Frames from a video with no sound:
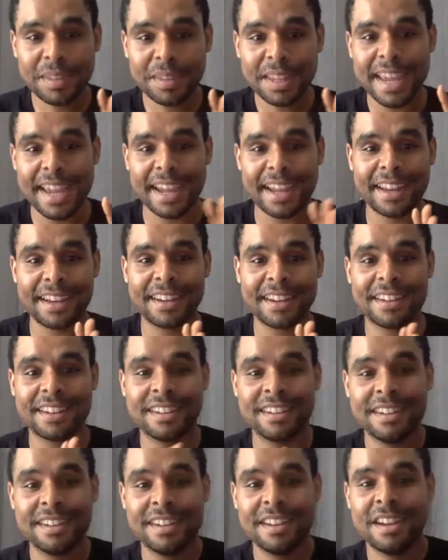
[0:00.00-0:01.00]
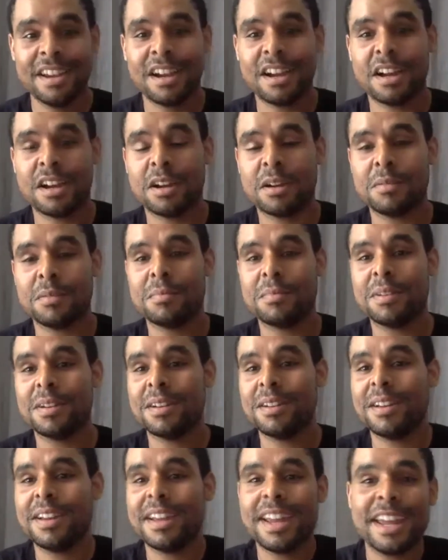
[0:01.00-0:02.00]
And um,
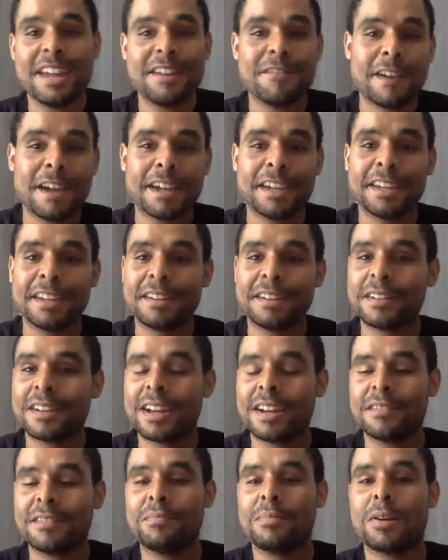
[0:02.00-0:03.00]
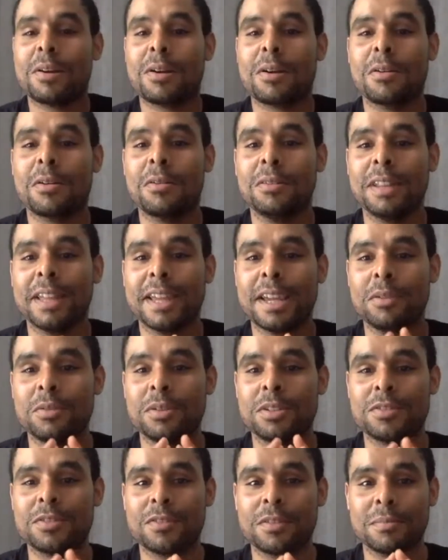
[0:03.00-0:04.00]
if I can kind of borrow
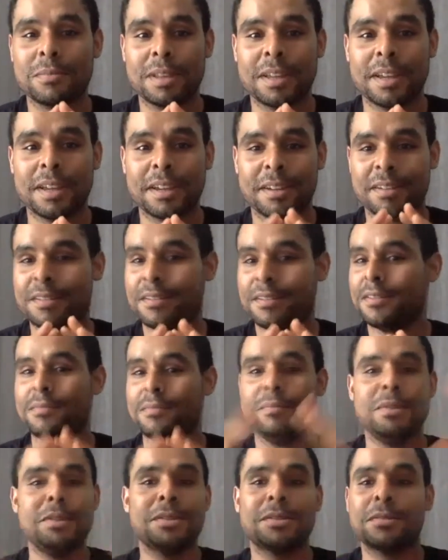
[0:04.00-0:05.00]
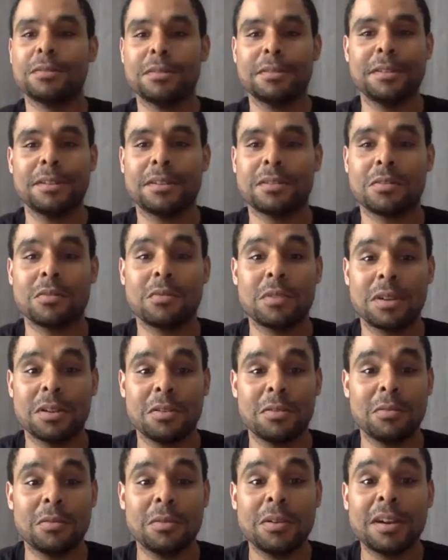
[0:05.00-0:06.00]
language from like musical theater
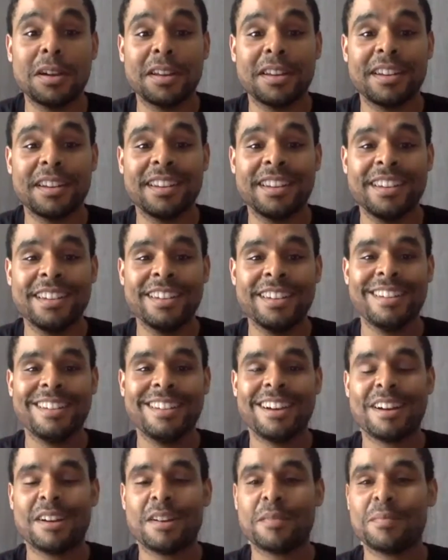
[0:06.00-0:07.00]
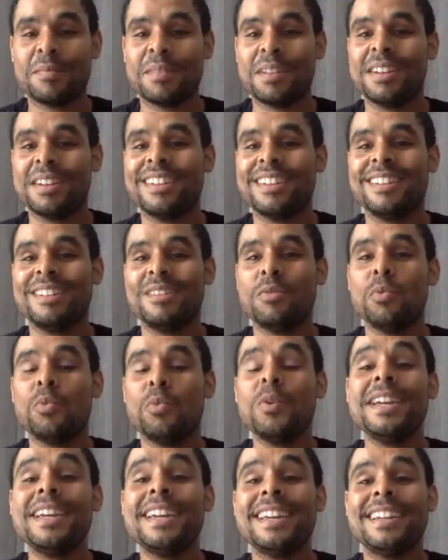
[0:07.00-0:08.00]
101, um,
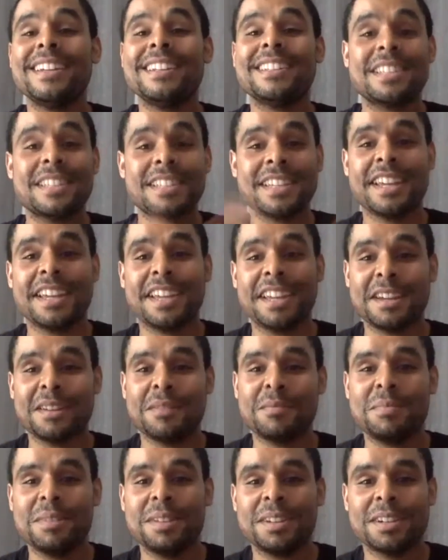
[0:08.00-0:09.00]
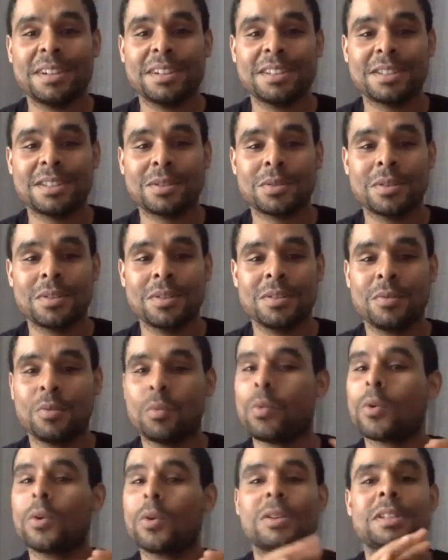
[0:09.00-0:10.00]
we sing because
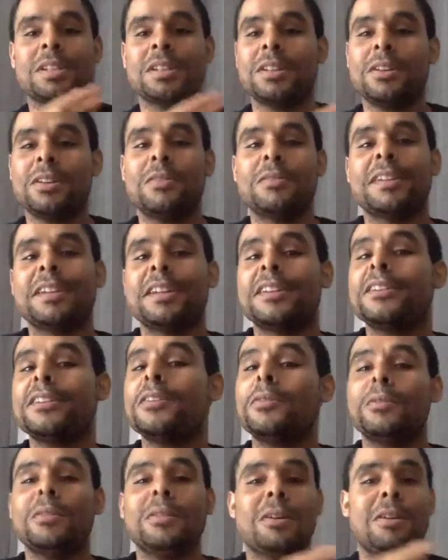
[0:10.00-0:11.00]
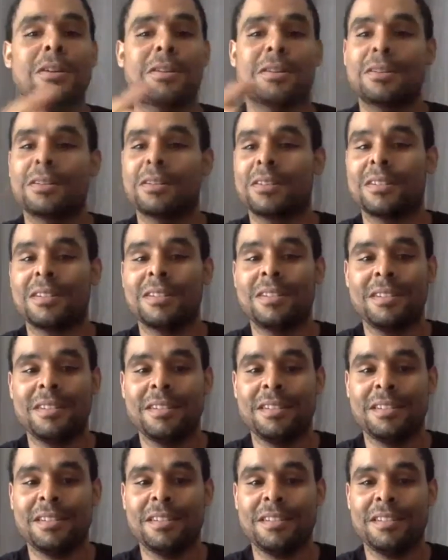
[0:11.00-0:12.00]
words alone can no longer
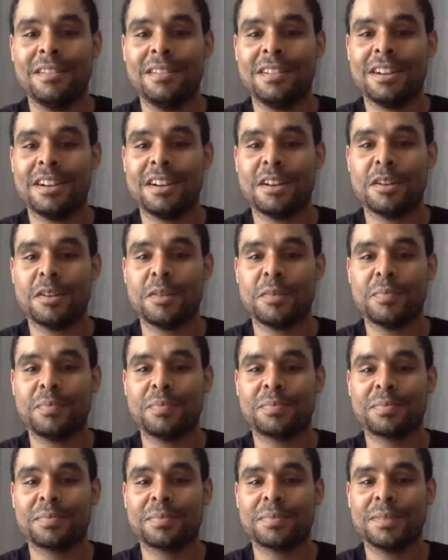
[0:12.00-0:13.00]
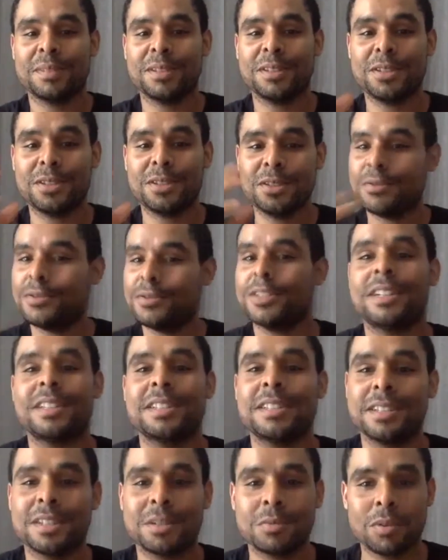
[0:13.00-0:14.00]
um, do
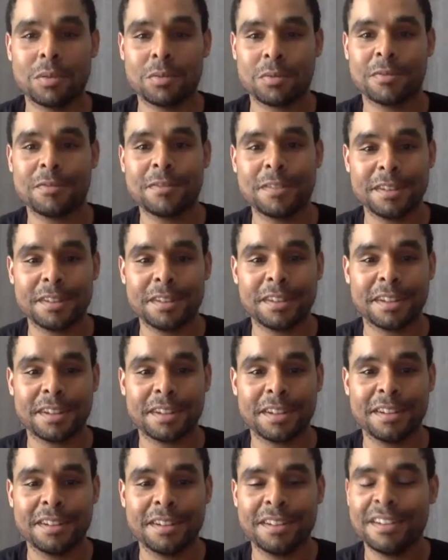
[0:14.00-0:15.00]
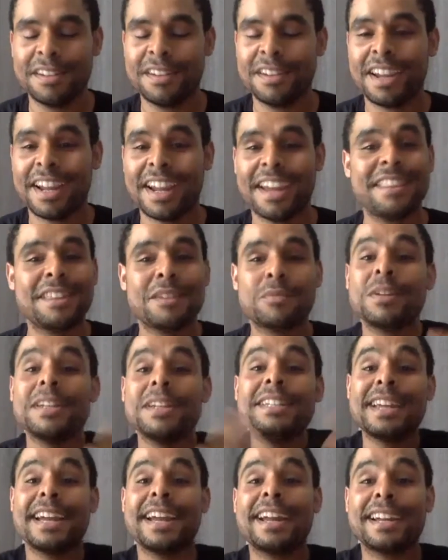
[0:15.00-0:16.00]
justice what we're feeling. And then we
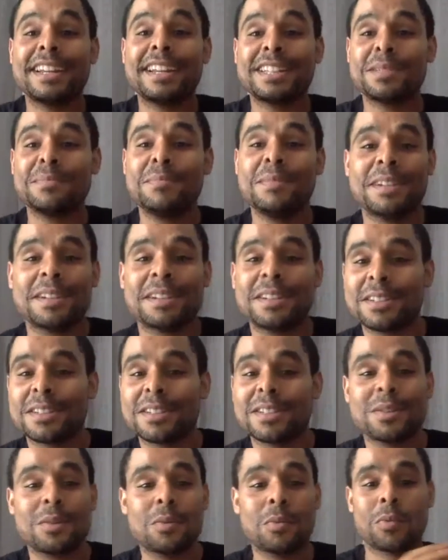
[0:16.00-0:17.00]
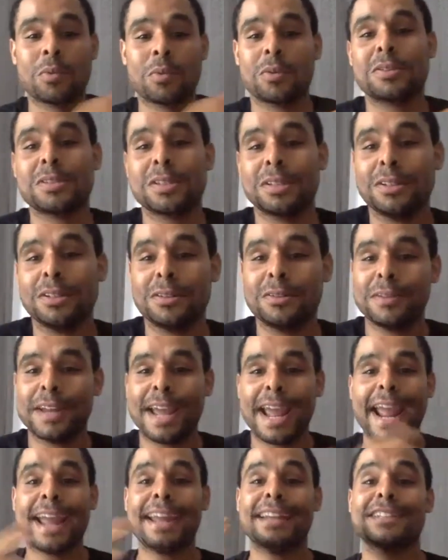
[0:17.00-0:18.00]
dance because words alone
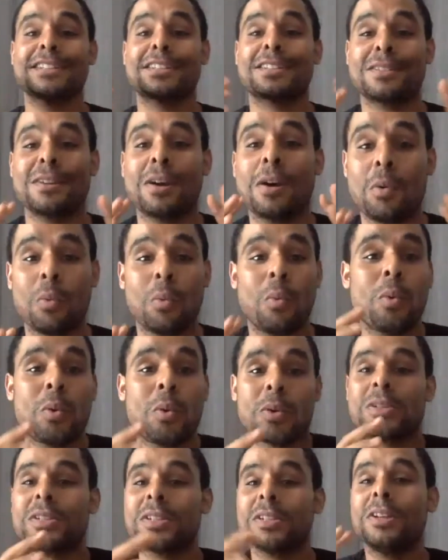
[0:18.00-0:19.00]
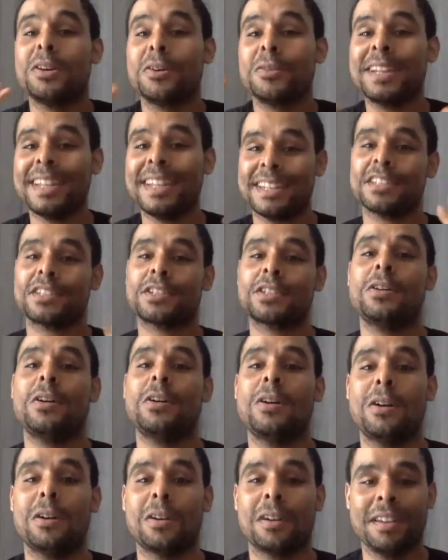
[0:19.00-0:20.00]
and so- words alone in
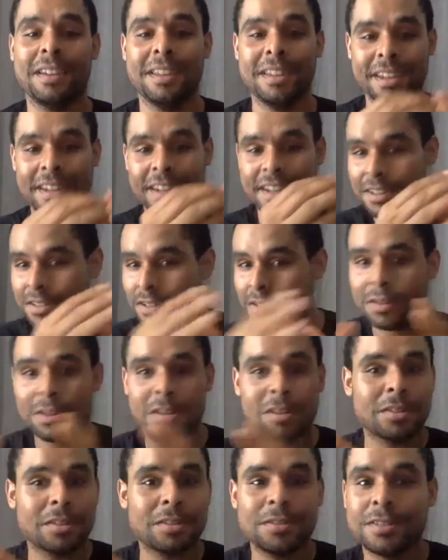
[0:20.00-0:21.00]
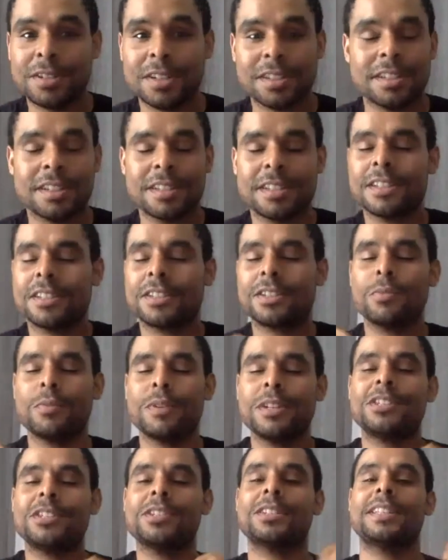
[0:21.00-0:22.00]
song can no longer do justice. And so we
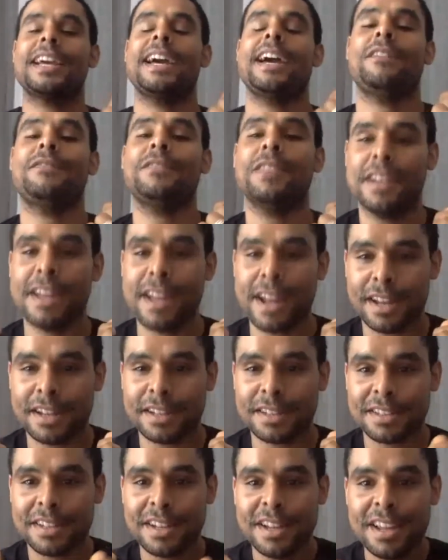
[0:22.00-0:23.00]
just have to dance.